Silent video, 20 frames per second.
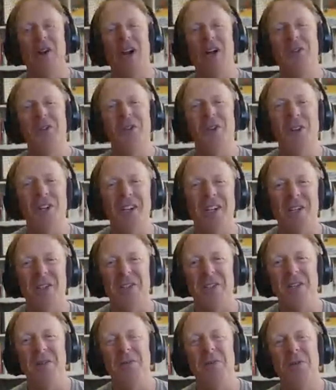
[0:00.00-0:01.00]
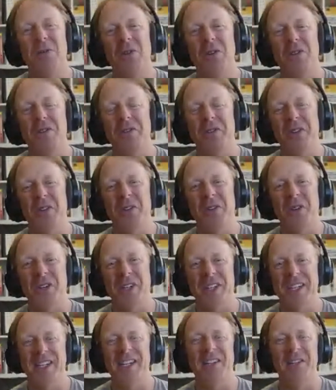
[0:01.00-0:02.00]
are going to seep through the filter and get
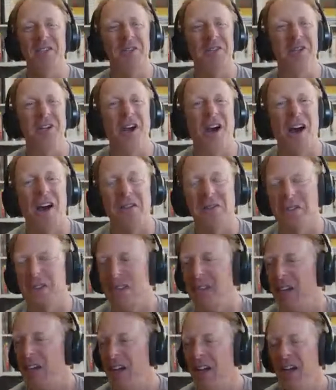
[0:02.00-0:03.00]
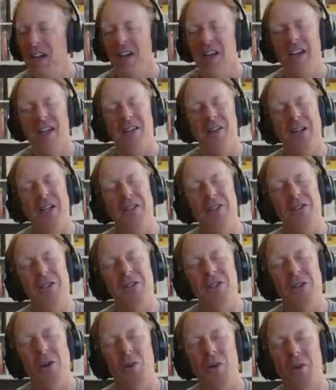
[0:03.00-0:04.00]
into your coffee. And it's so
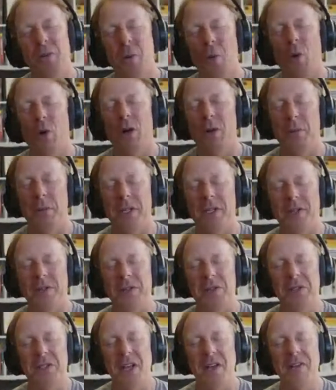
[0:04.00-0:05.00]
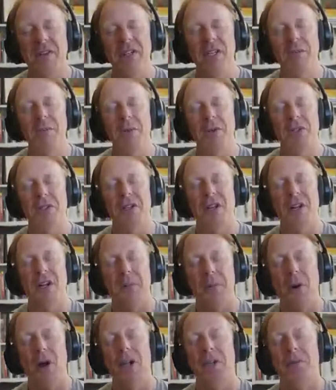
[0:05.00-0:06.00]
important because 70%,
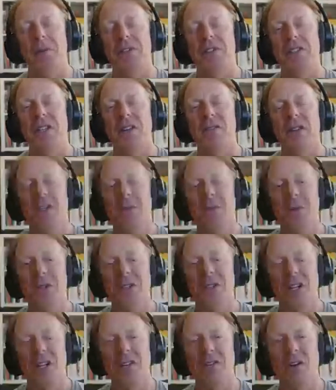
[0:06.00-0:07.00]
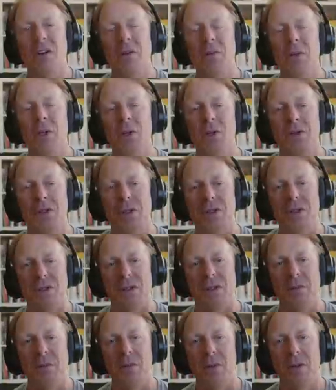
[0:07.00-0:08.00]
approximately 70% of our immune system
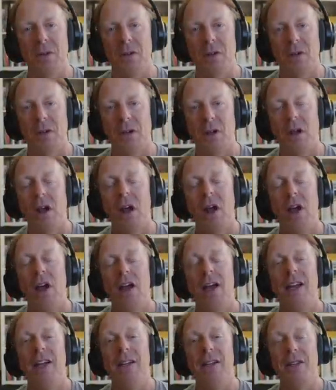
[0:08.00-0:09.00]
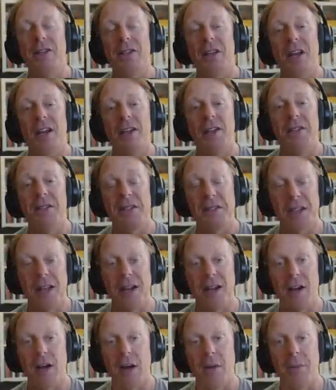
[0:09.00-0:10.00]
is set
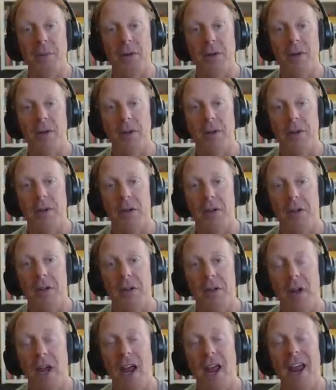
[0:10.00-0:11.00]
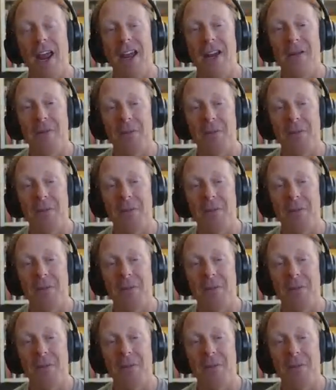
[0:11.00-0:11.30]
up and